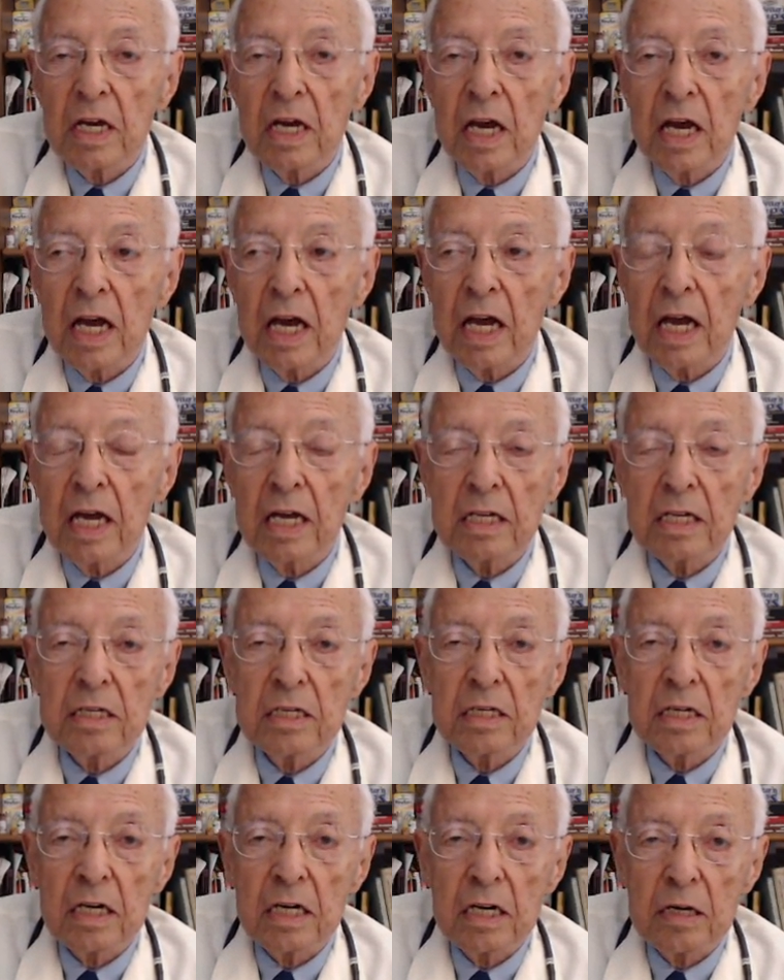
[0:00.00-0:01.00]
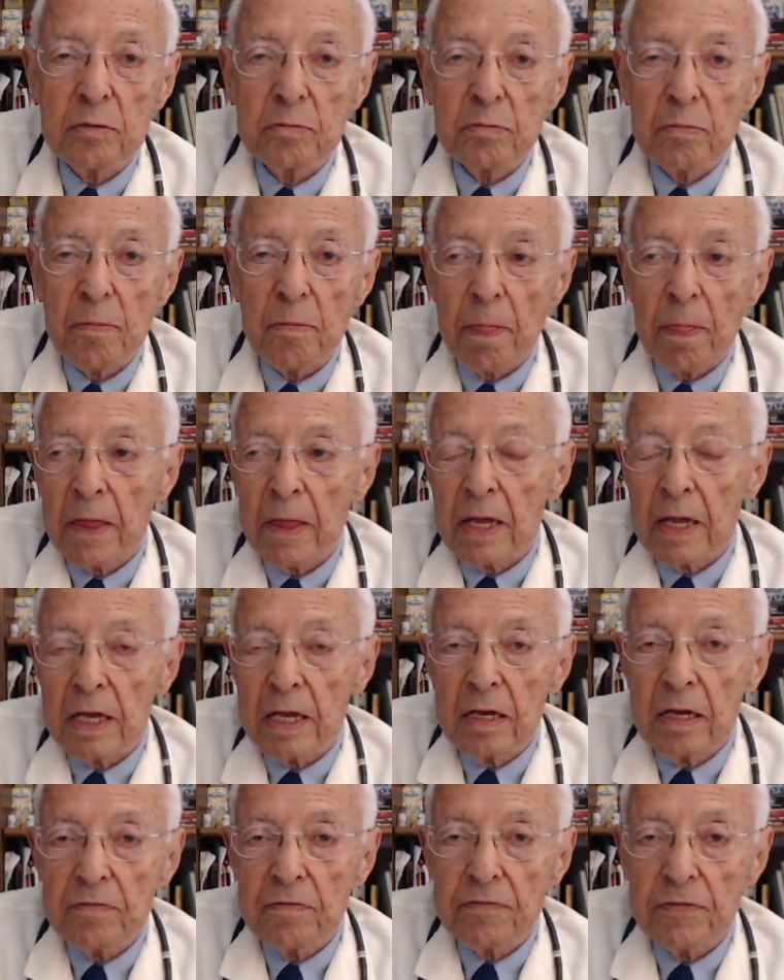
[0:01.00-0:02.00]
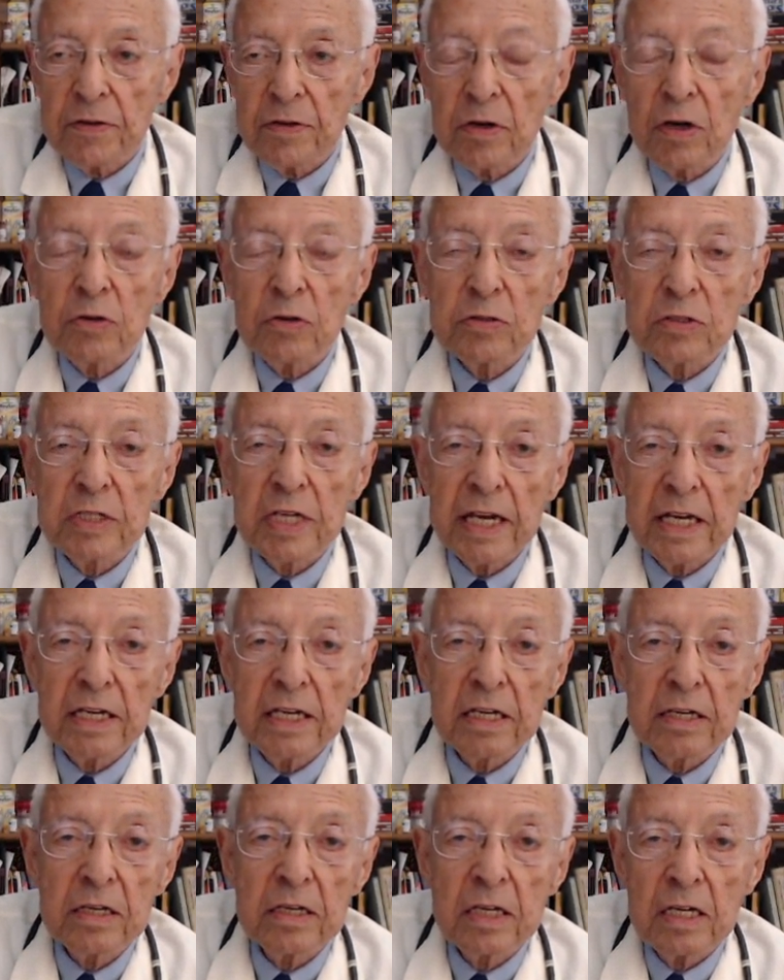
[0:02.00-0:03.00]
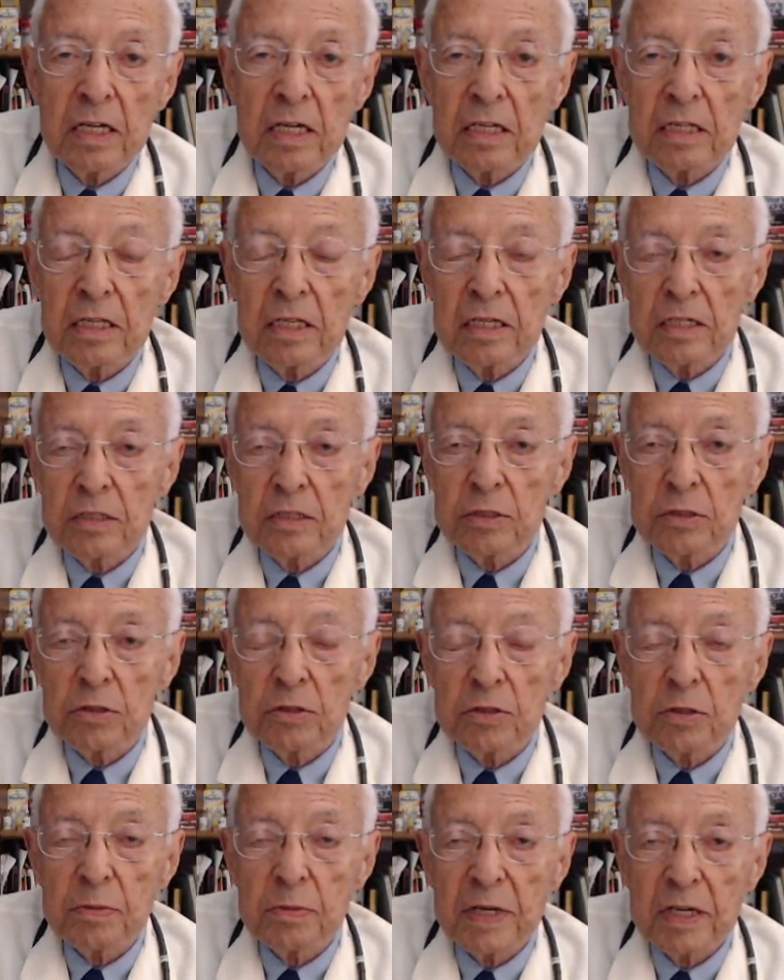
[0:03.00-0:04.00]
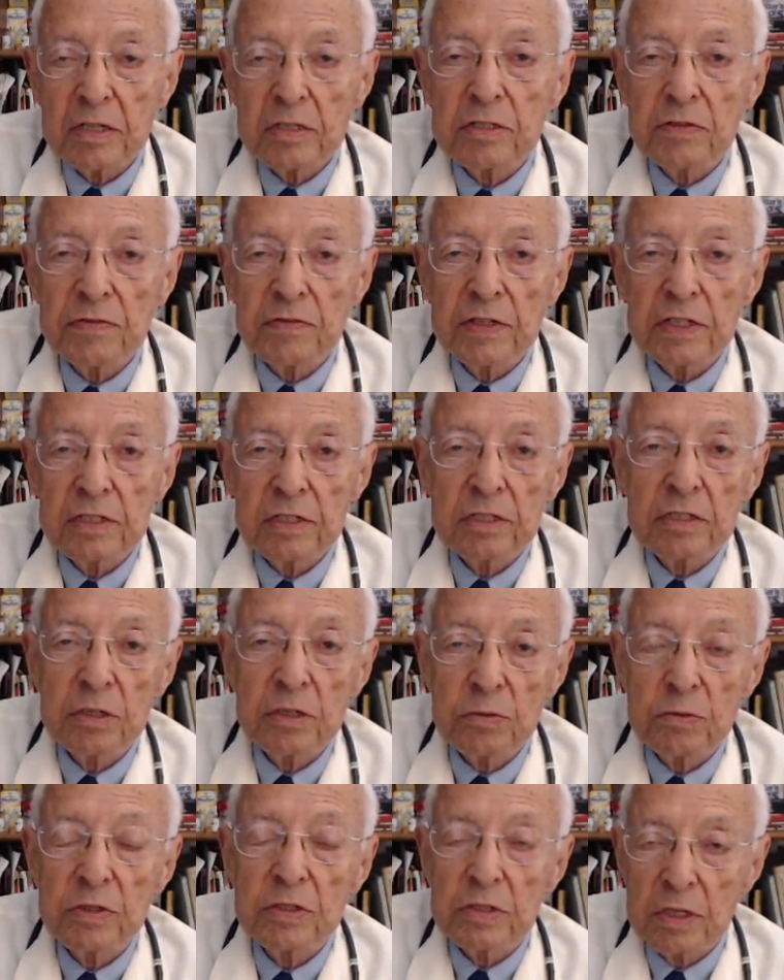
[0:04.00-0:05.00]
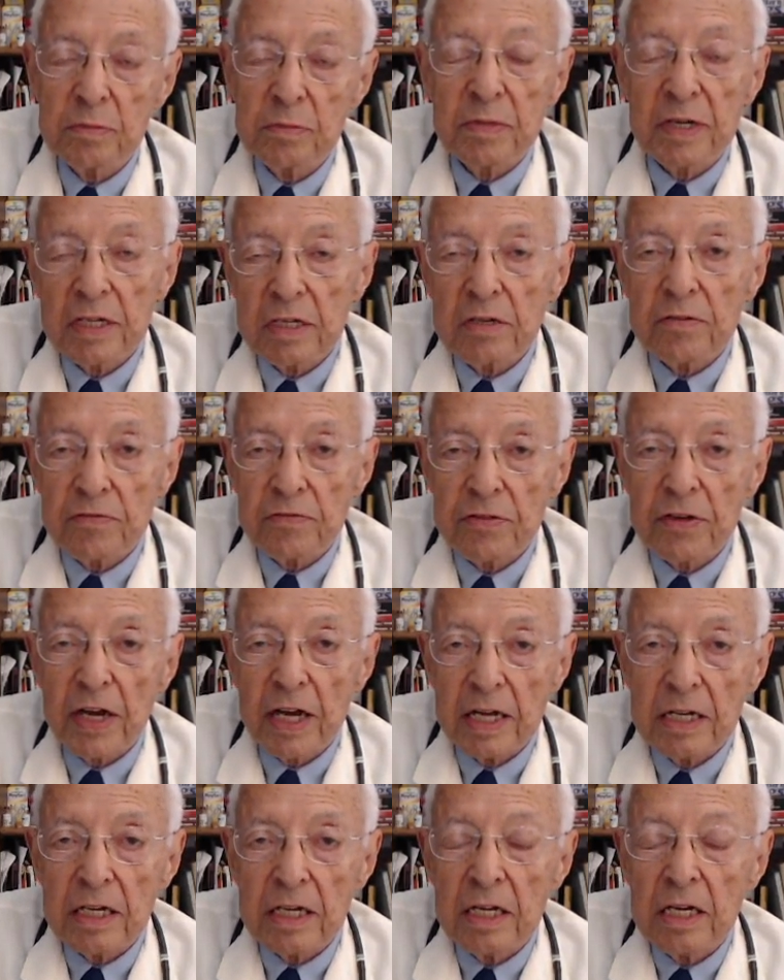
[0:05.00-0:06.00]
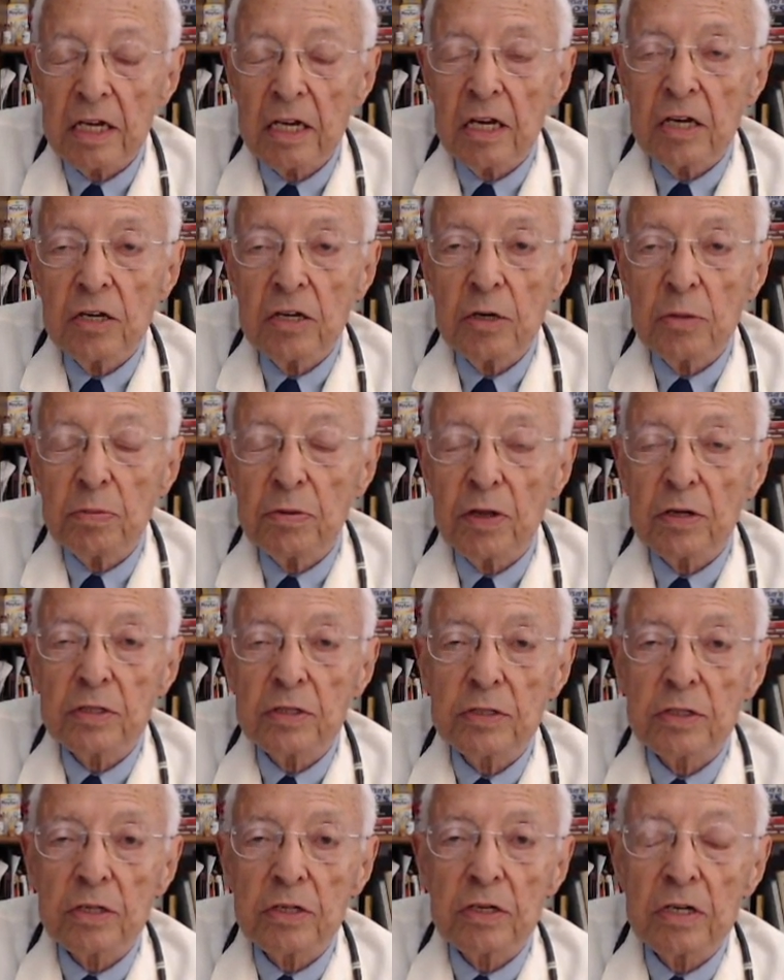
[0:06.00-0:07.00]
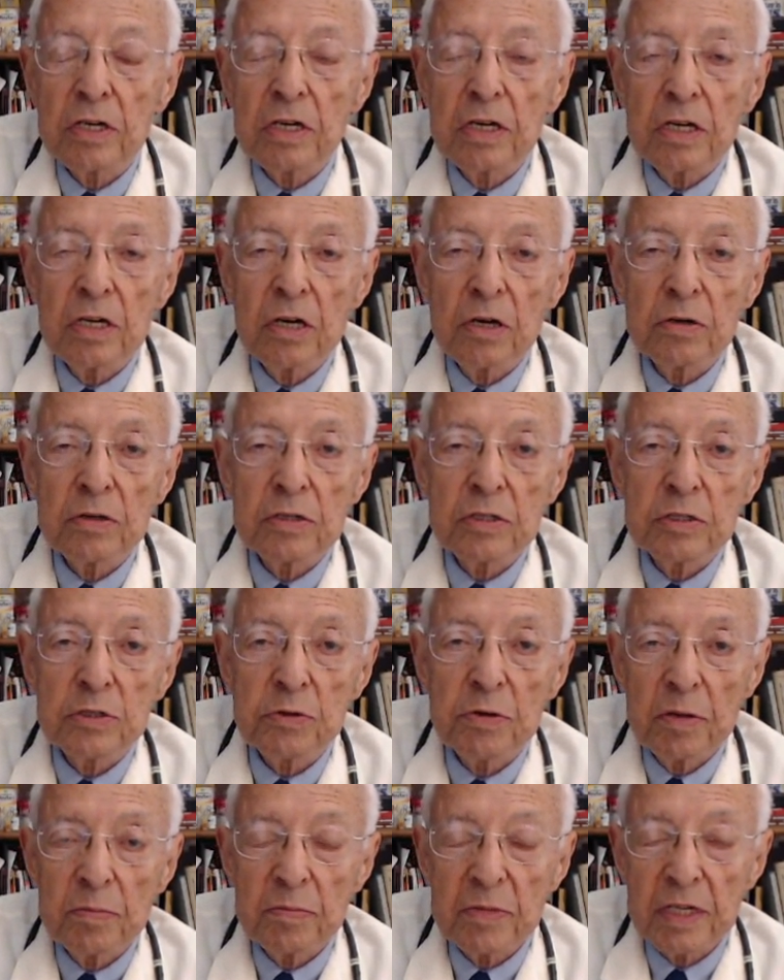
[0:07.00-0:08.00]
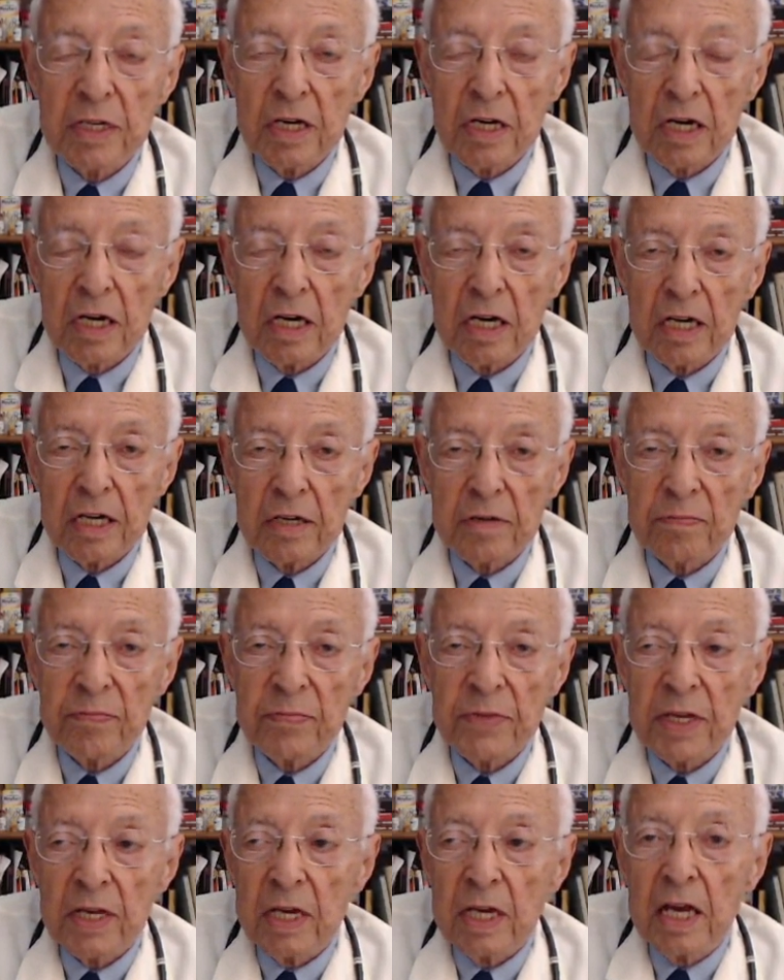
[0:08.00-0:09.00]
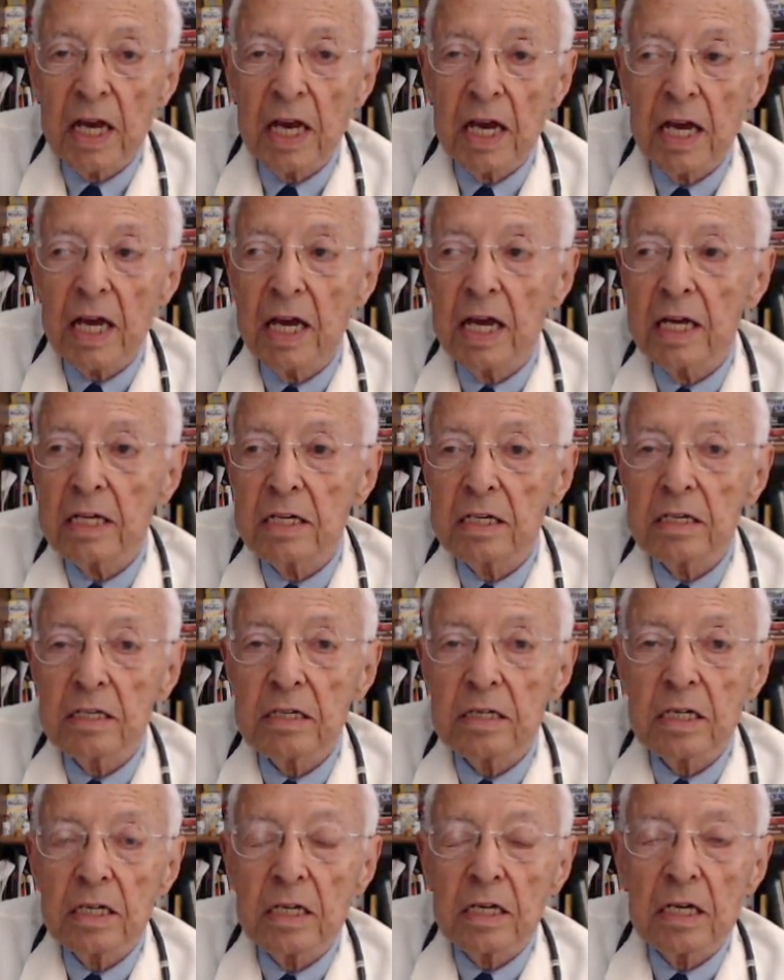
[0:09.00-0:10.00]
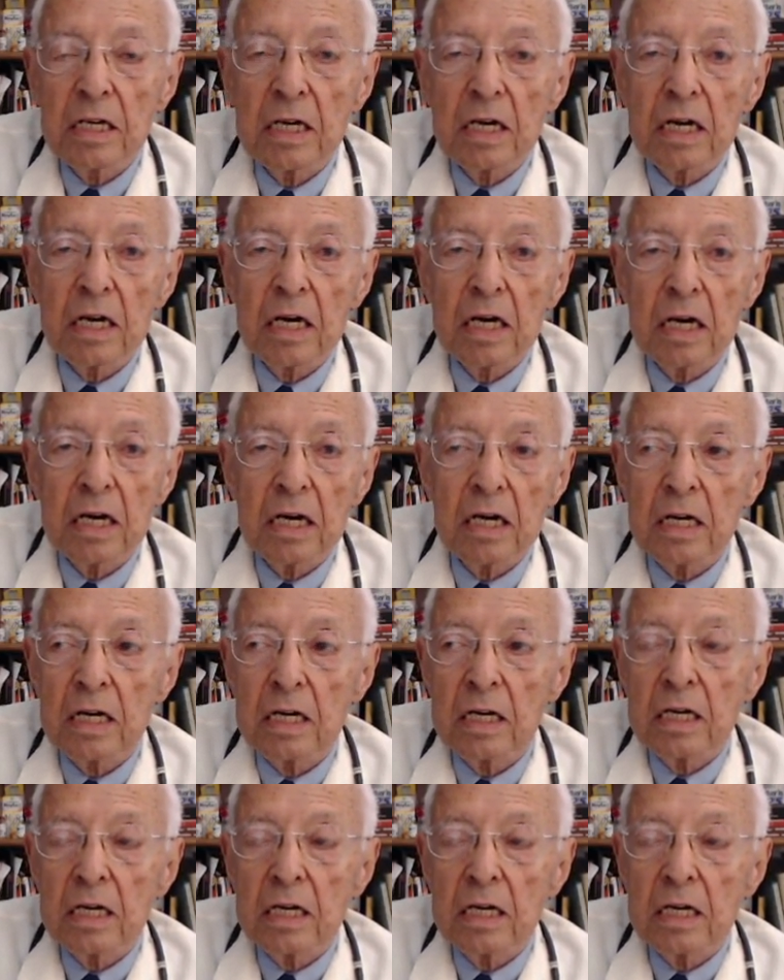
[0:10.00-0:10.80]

and um, if you don't take these huge amounts of insulin, which can make you fat, your blood sugar can go extremely high, and uh,